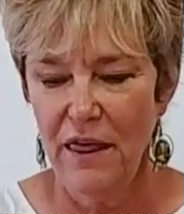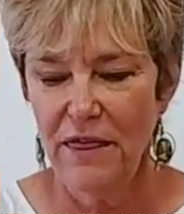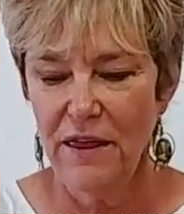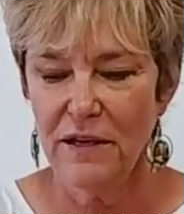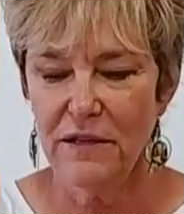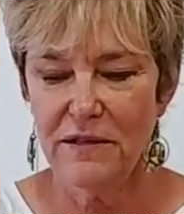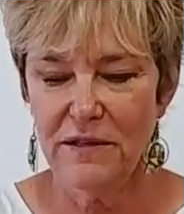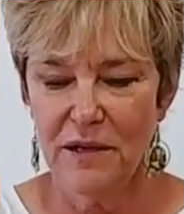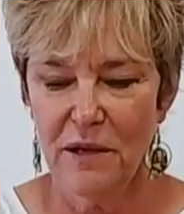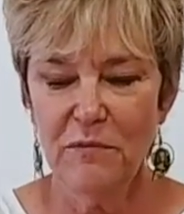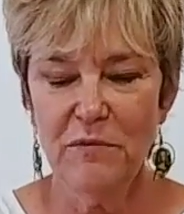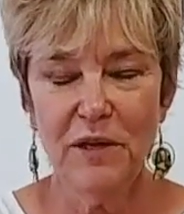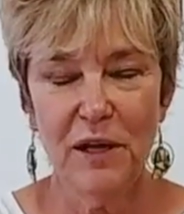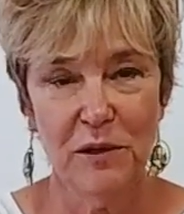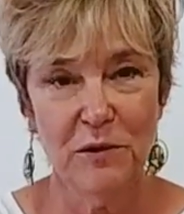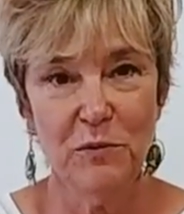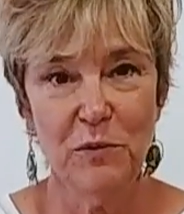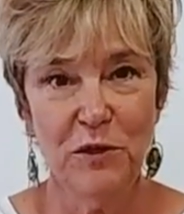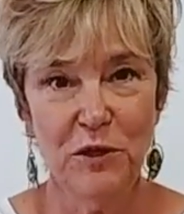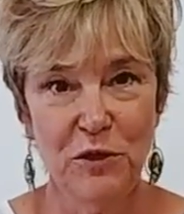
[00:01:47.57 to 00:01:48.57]
Then
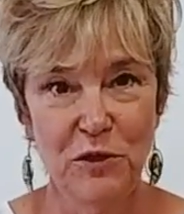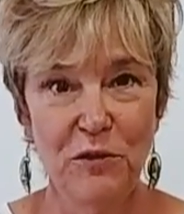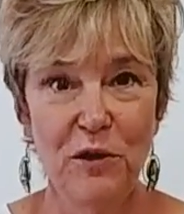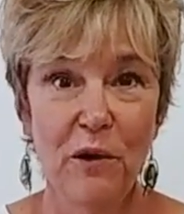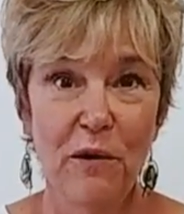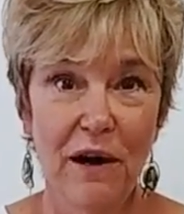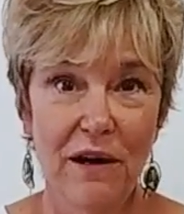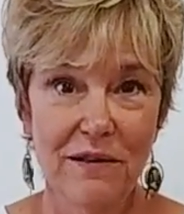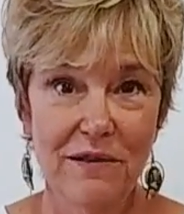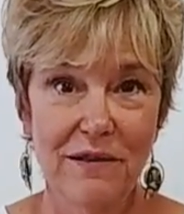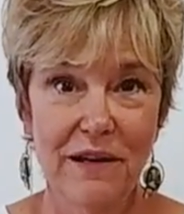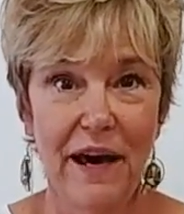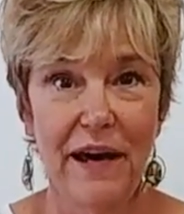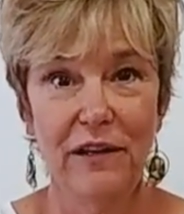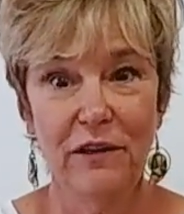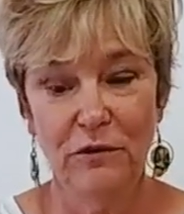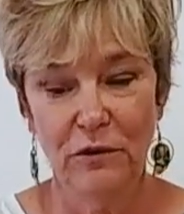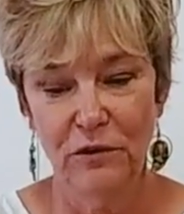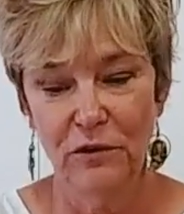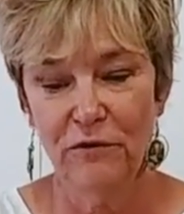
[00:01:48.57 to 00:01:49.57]
sometimes we do go
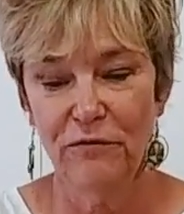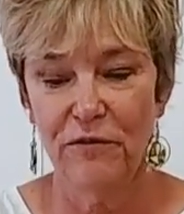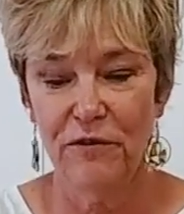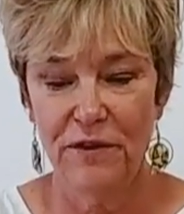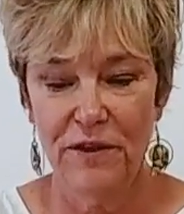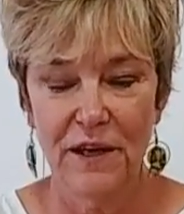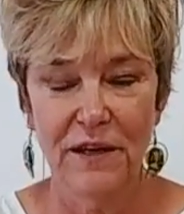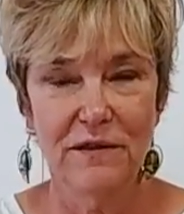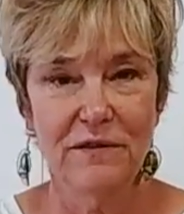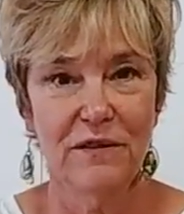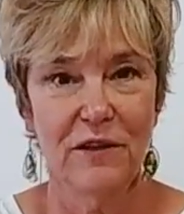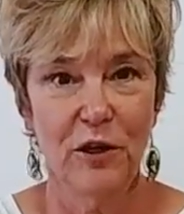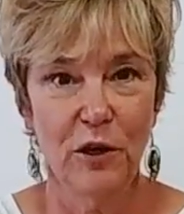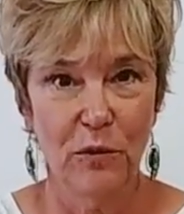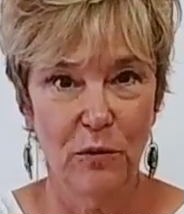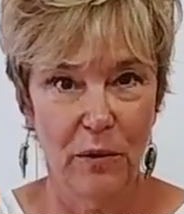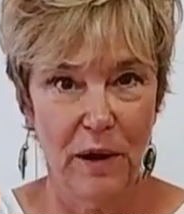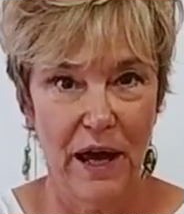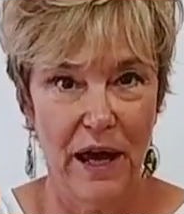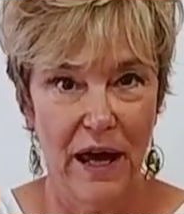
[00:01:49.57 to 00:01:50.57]
outside and look for things that
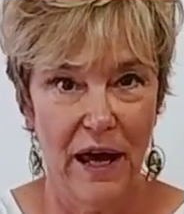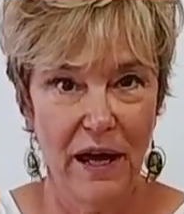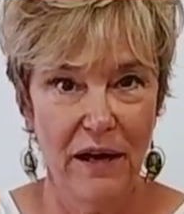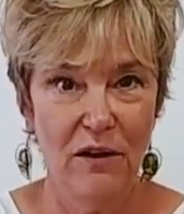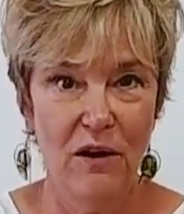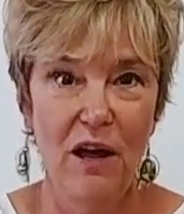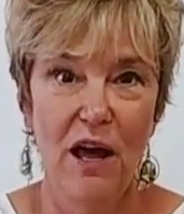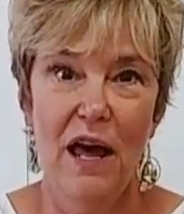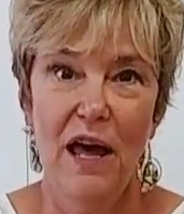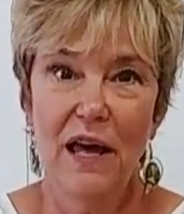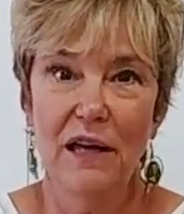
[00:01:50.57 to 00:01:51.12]
are red